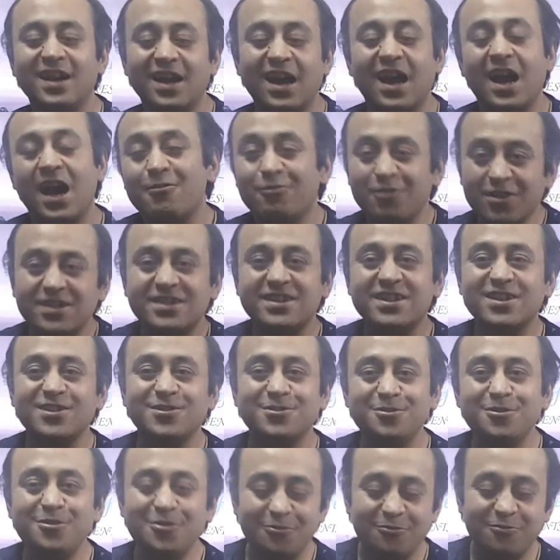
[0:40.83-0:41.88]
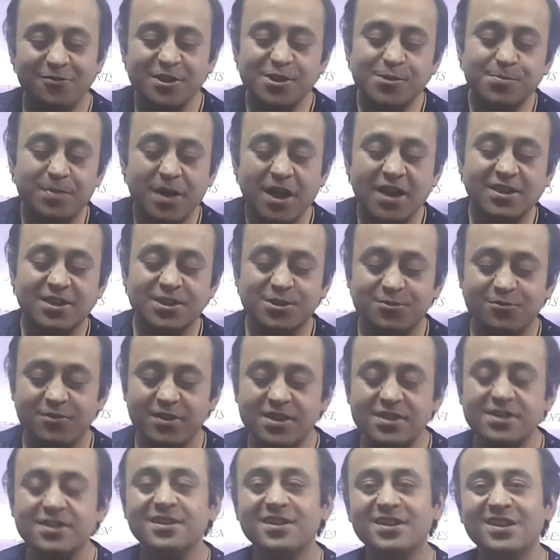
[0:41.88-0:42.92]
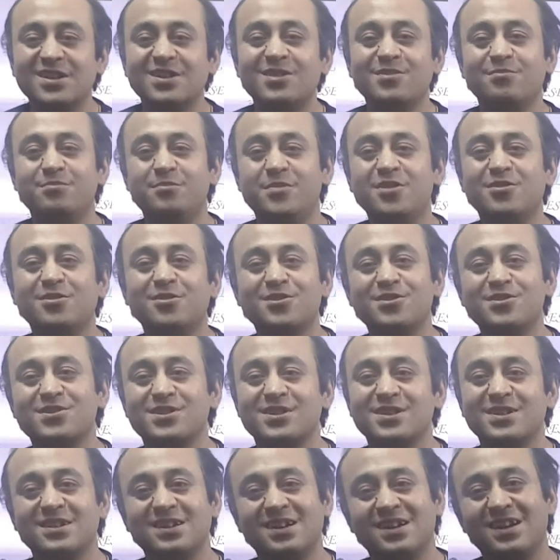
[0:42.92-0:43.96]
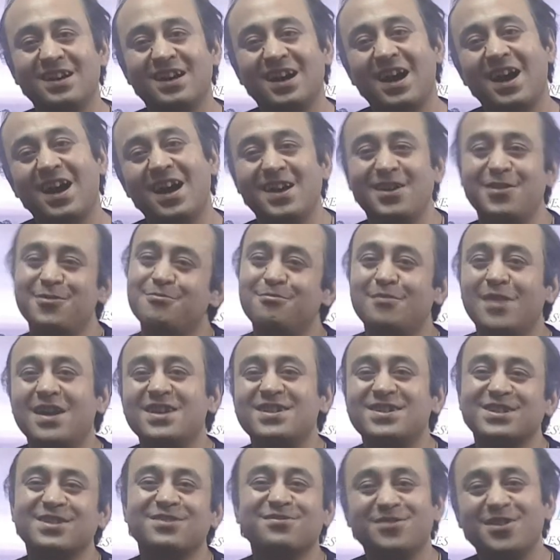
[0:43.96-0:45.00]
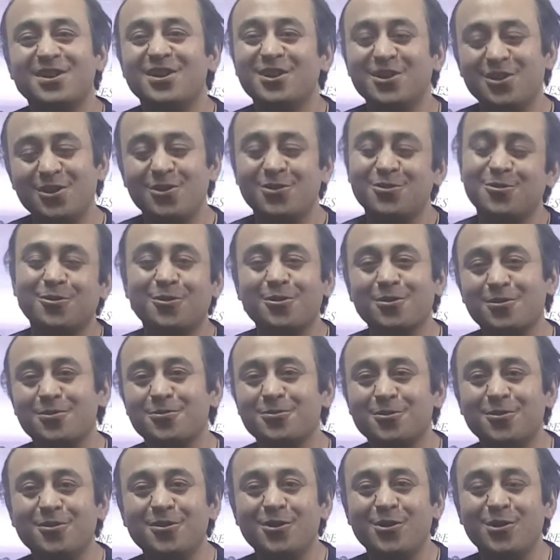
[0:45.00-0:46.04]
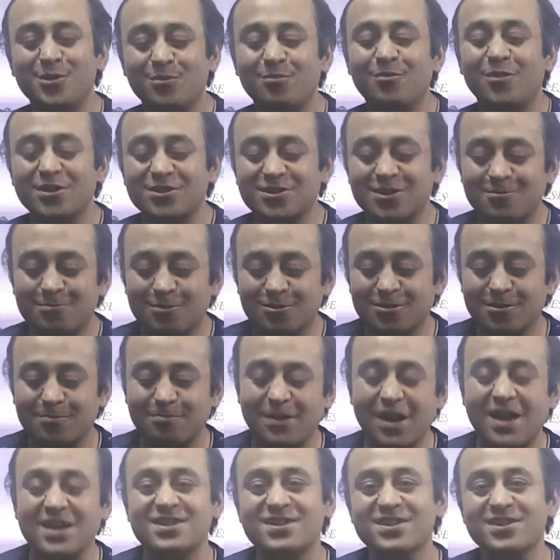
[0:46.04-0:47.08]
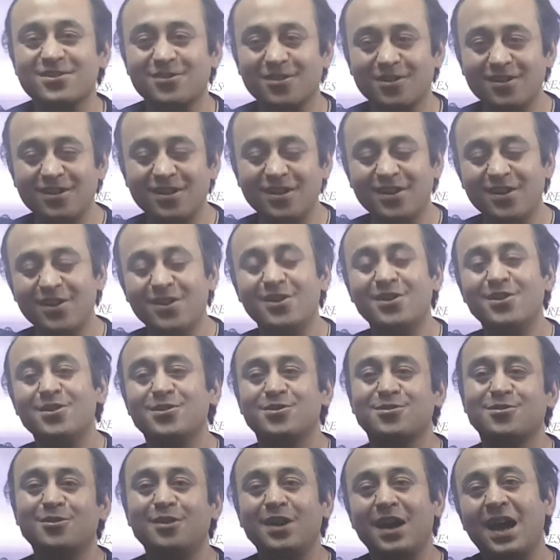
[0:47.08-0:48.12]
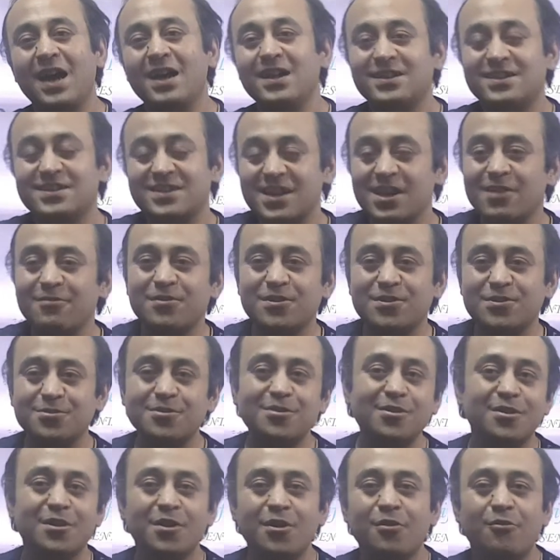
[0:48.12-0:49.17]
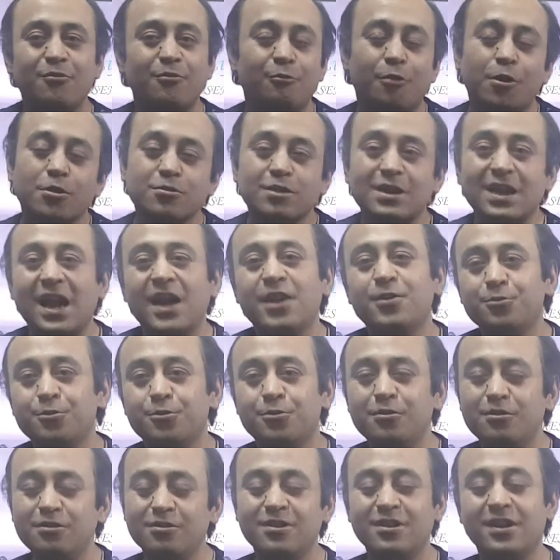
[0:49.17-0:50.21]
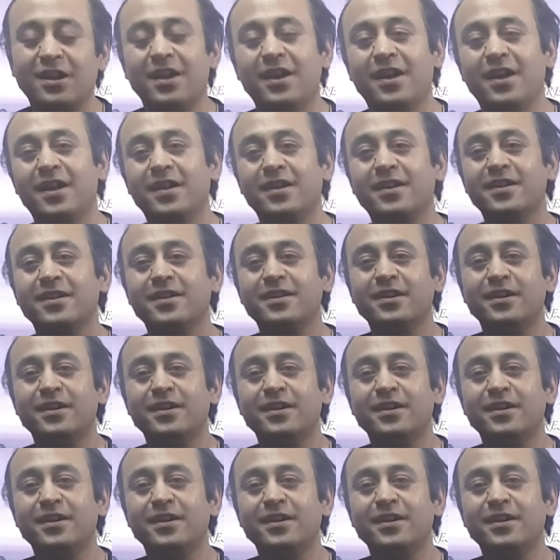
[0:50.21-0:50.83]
I won't tell you which part is which because I myself don't know much about the parts and all. So I'll share with you what all I know and